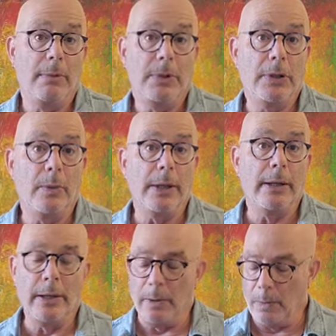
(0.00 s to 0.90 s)
do you want to
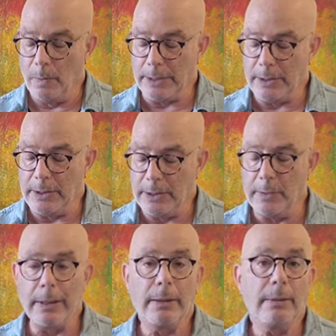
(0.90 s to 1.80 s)
know what to
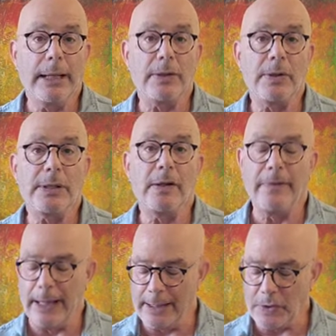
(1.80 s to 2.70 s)
do to get yourself
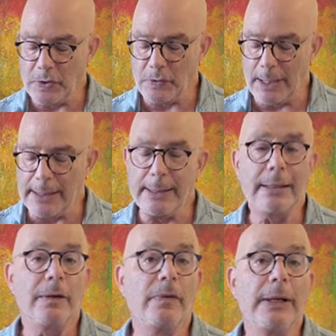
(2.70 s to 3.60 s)
out of stress
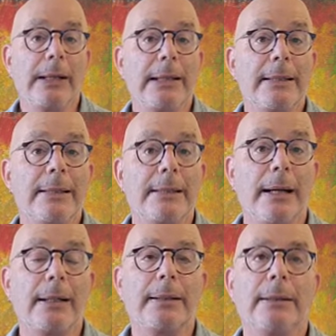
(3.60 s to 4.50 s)
and feeling
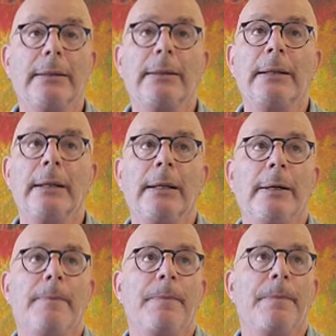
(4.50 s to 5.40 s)
stuck and
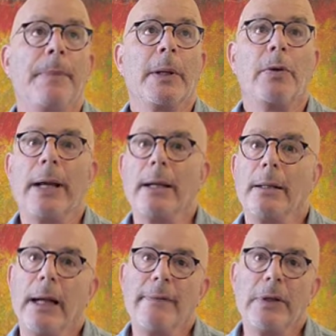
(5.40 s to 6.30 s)
create a
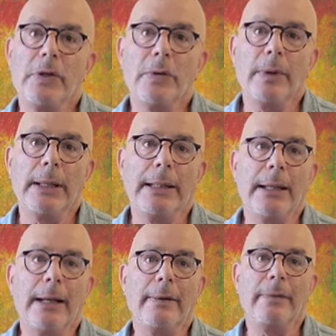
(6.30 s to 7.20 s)
life that you really
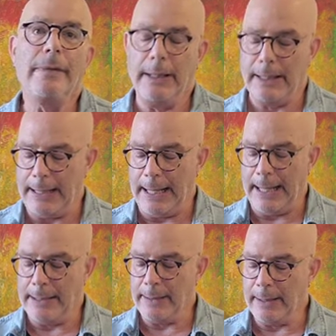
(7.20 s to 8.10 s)
love?
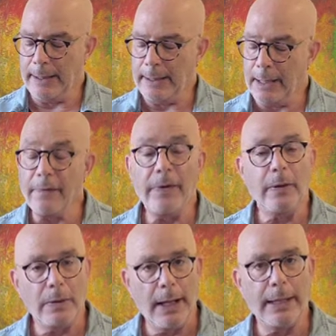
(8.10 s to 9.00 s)
And I got a few
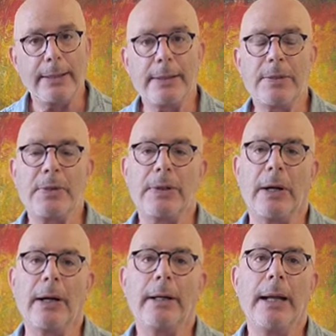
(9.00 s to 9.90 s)
clients to
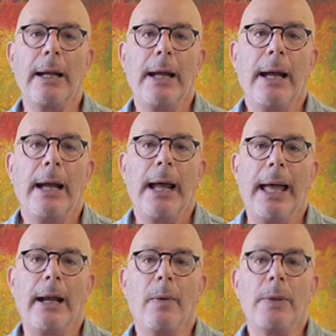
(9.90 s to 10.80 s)
start,
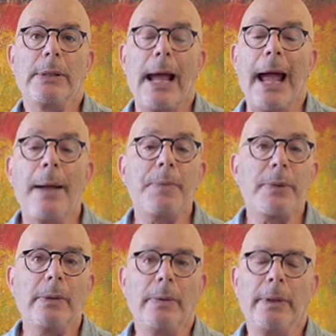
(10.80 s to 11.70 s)
and I was
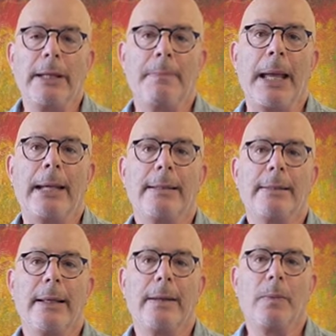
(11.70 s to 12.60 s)
absolutely
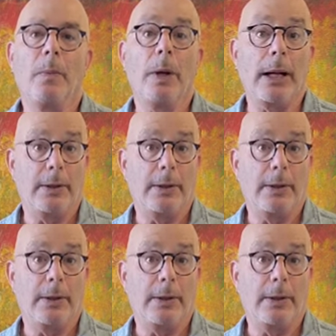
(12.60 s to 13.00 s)
amazed that what I